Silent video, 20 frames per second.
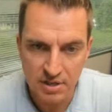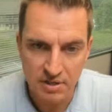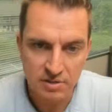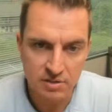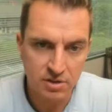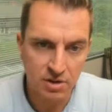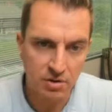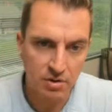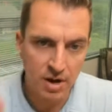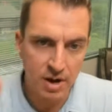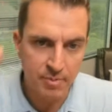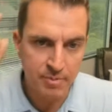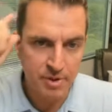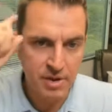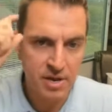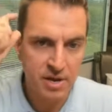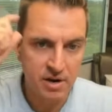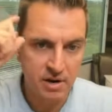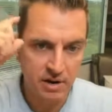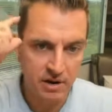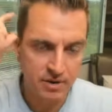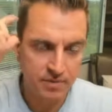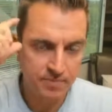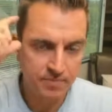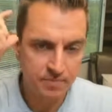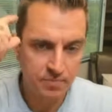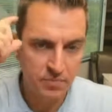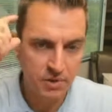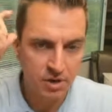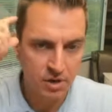And so up here,
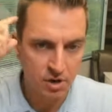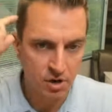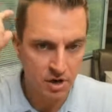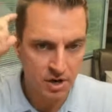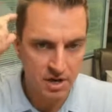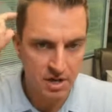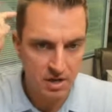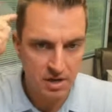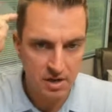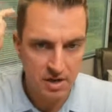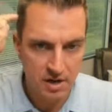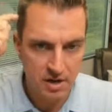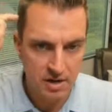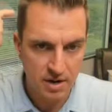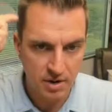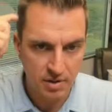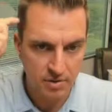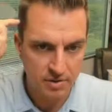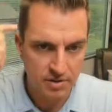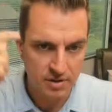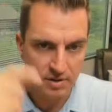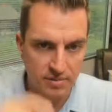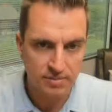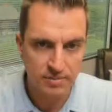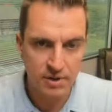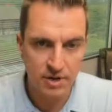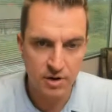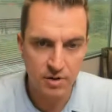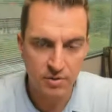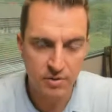you're going to get unhealthy.
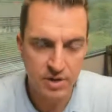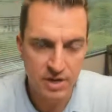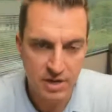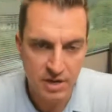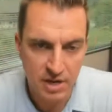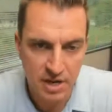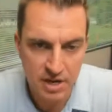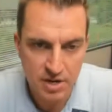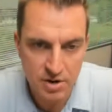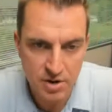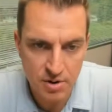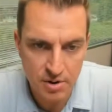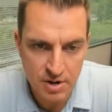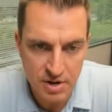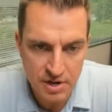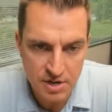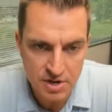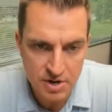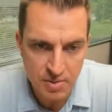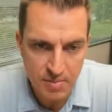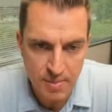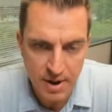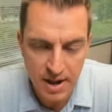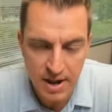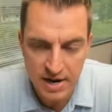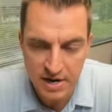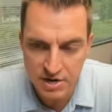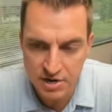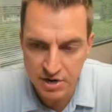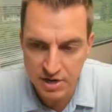In your
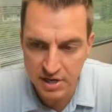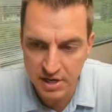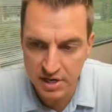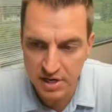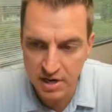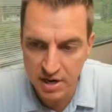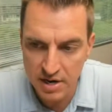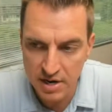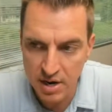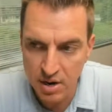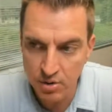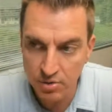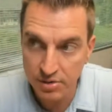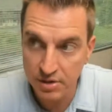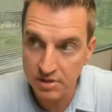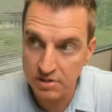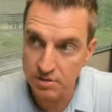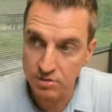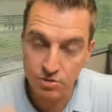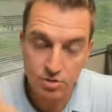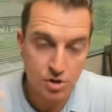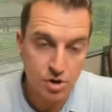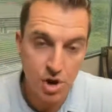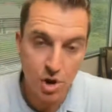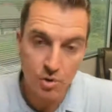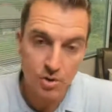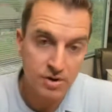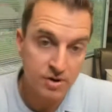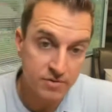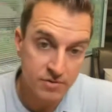mind, you're going to get unhealthy because there's
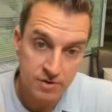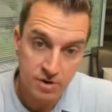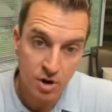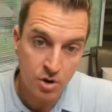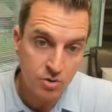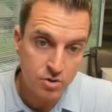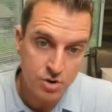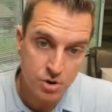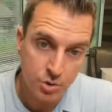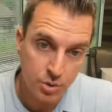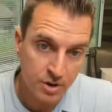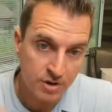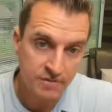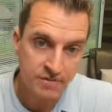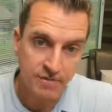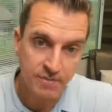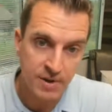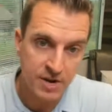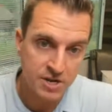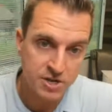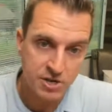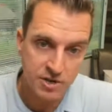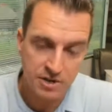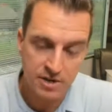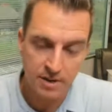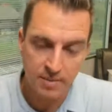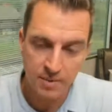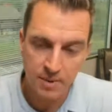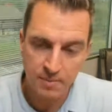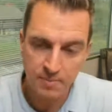no new information
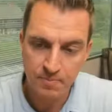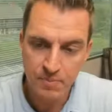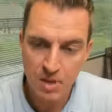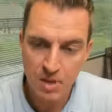coming.